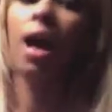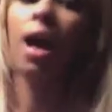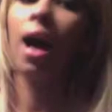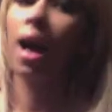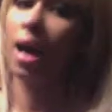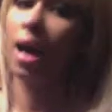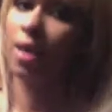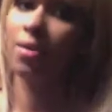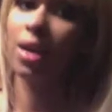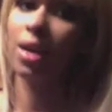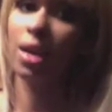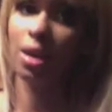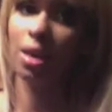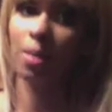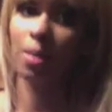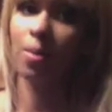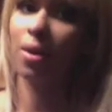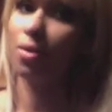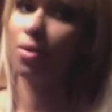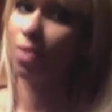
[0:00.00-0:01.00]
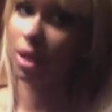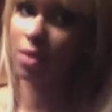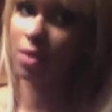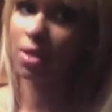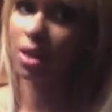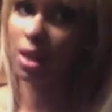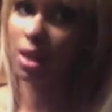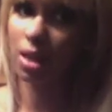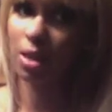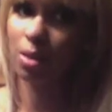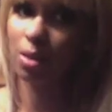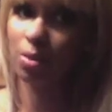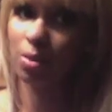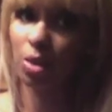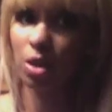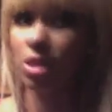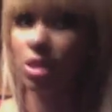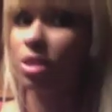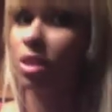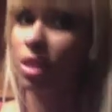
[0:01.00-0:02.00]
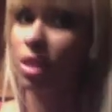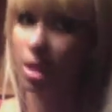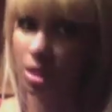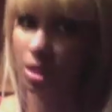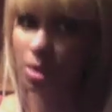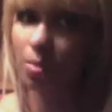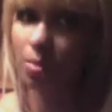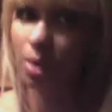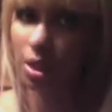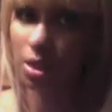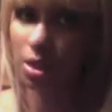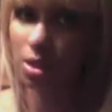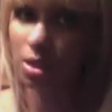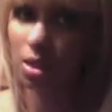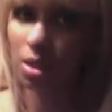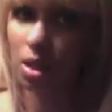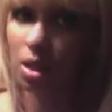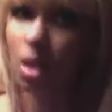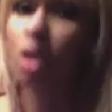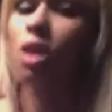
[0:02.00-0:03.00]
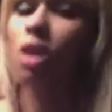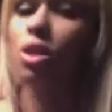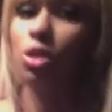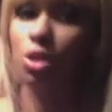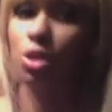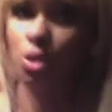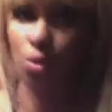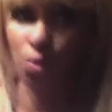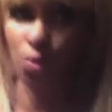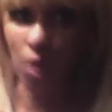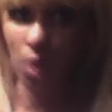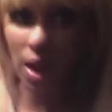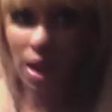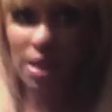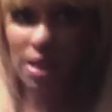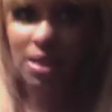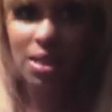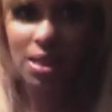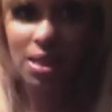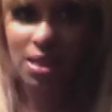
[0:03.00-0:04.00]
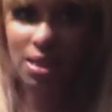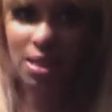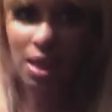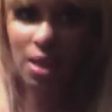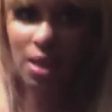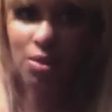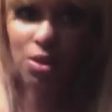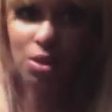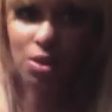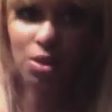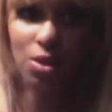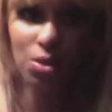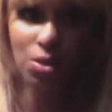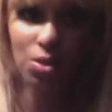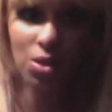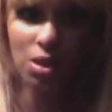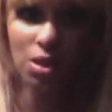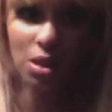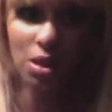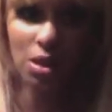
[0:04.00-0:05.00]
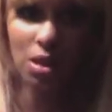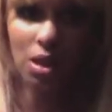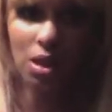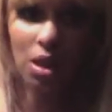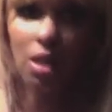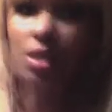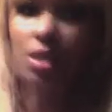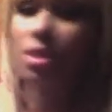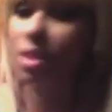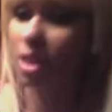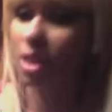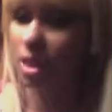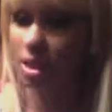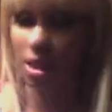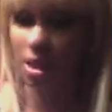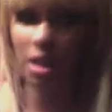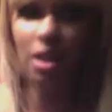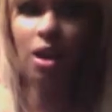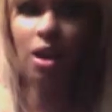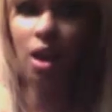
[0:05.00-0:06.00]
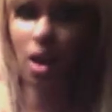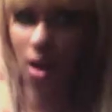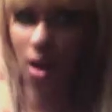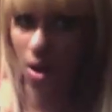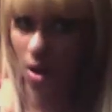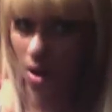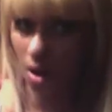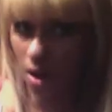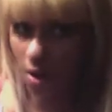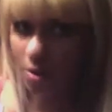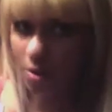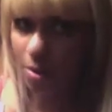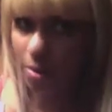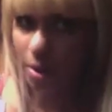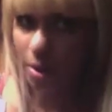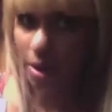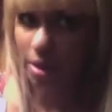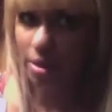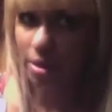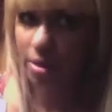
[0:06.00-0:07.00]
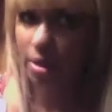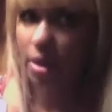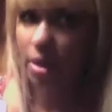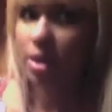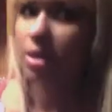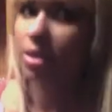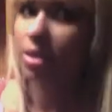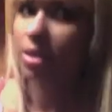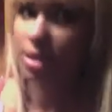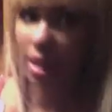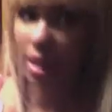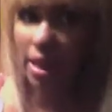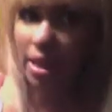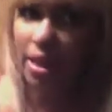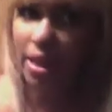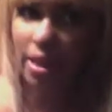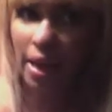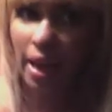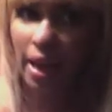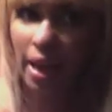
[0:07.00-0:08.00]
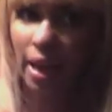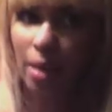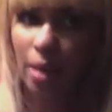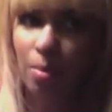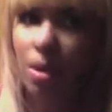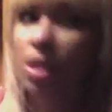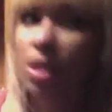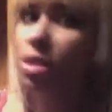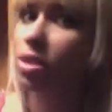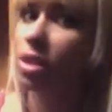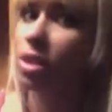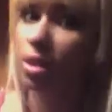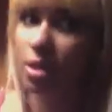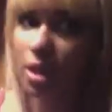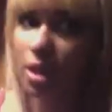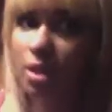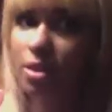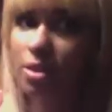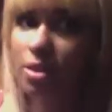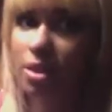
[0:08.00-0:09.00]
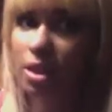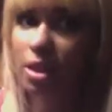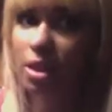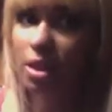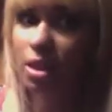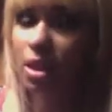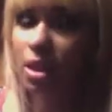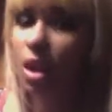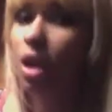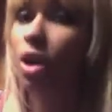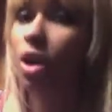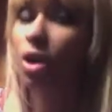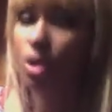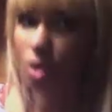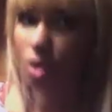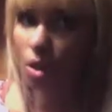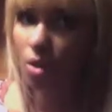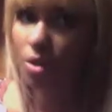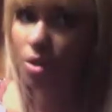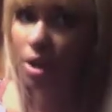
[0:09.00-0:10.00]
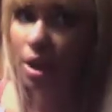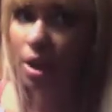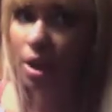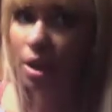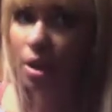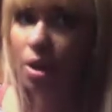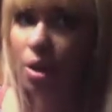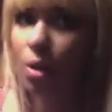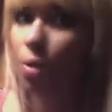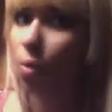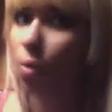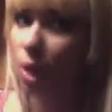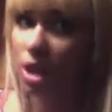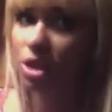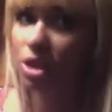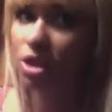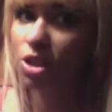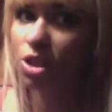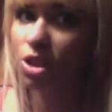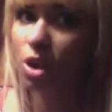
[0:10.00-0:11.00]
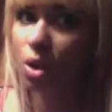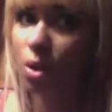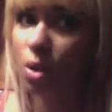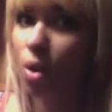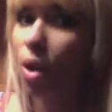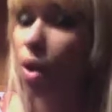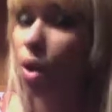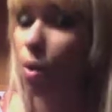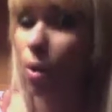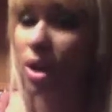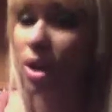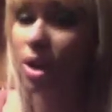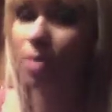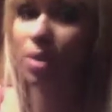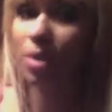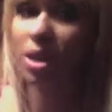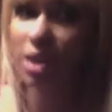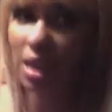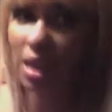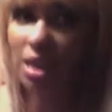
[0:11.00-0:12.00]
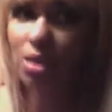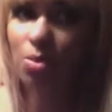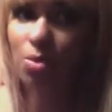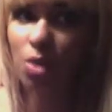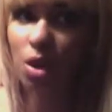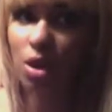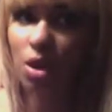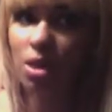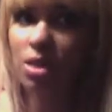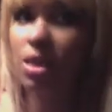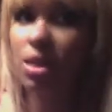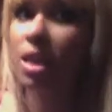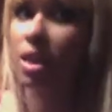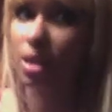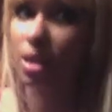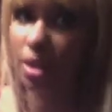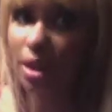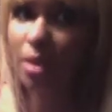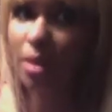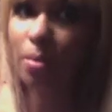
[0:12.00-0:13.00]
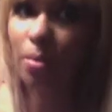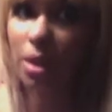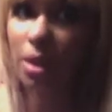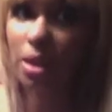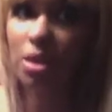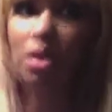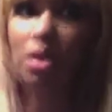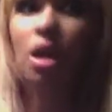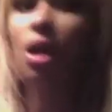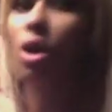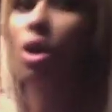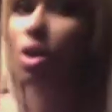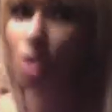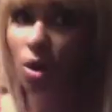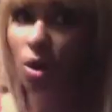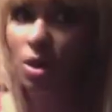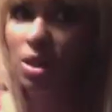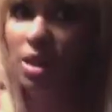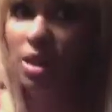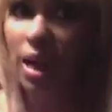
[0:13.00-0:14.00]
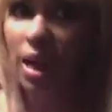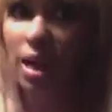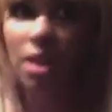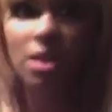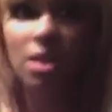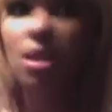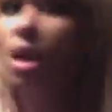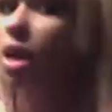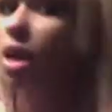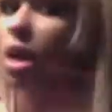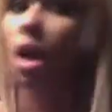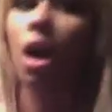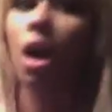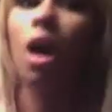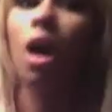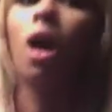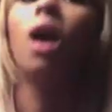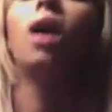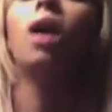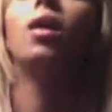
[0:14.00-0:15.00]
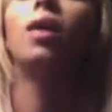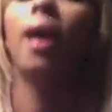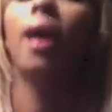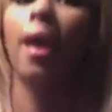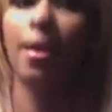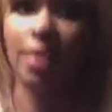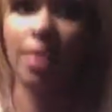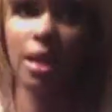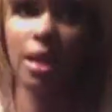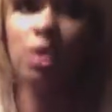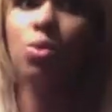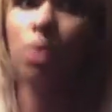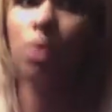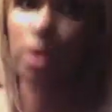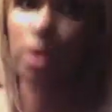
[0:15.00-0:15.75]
I've gotten up at 5 o'clock in the morning to catch a bus, to ride 6 hours to Houston, to get off the bus, take a cab to another city, go there, watch a show, wake up the next morning, take another bus, go to Dallas, and that's one